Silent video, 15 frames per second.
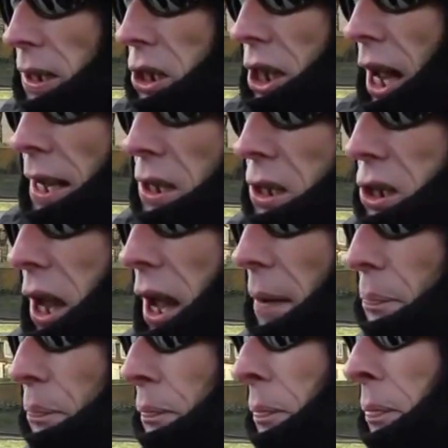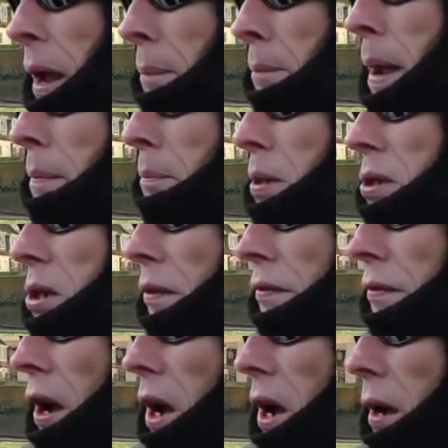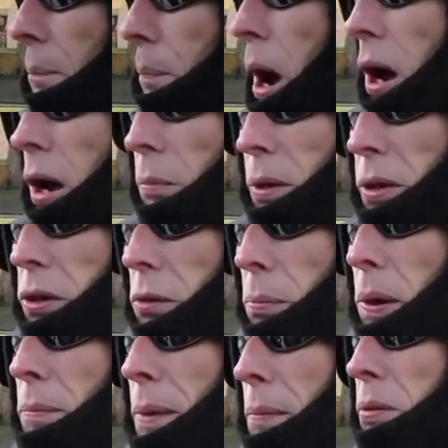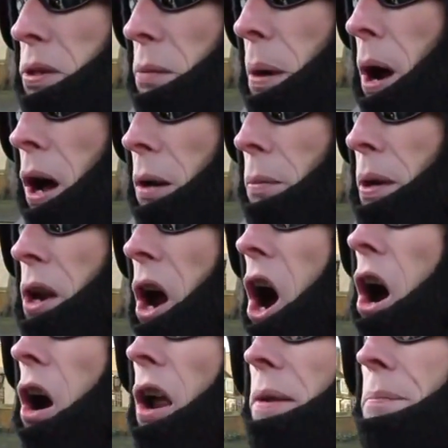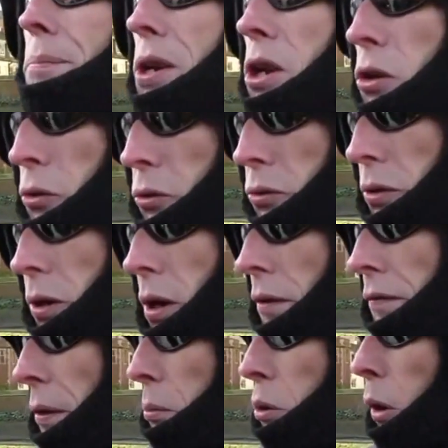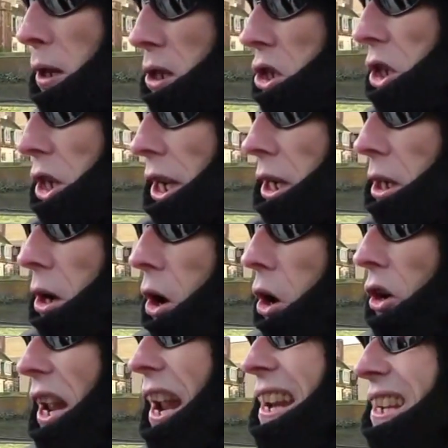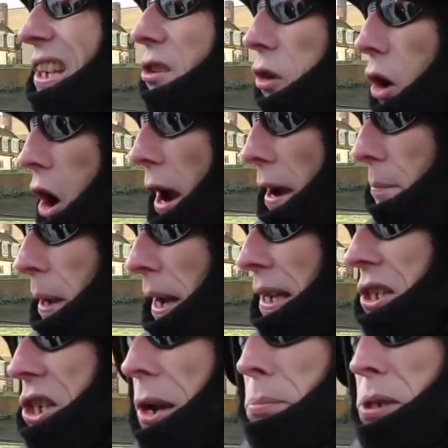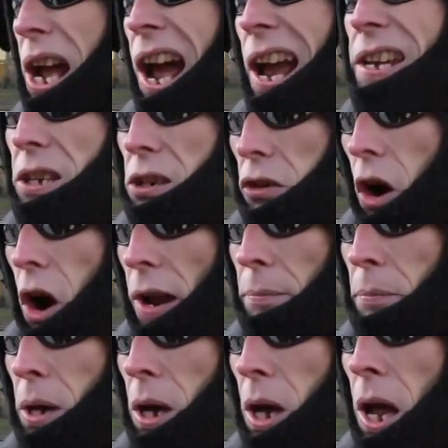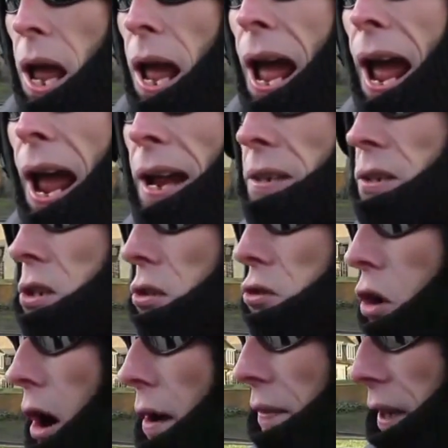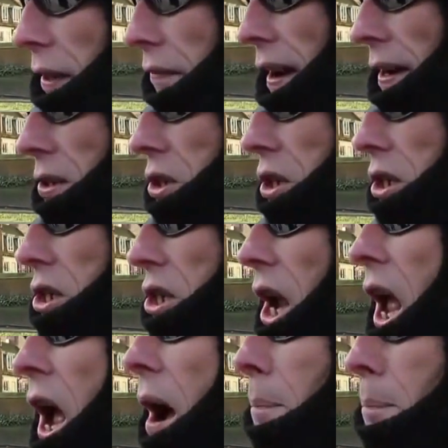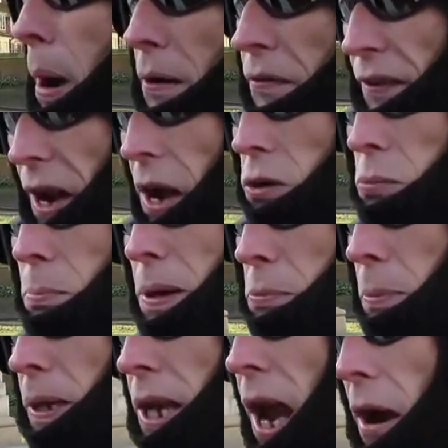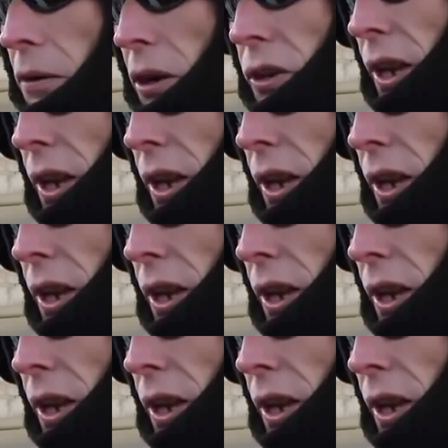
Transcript: states that members of Parliament, European members of Parliament, are immune from questioning on any crime except a hate crime and driving offences, and both of those must be current,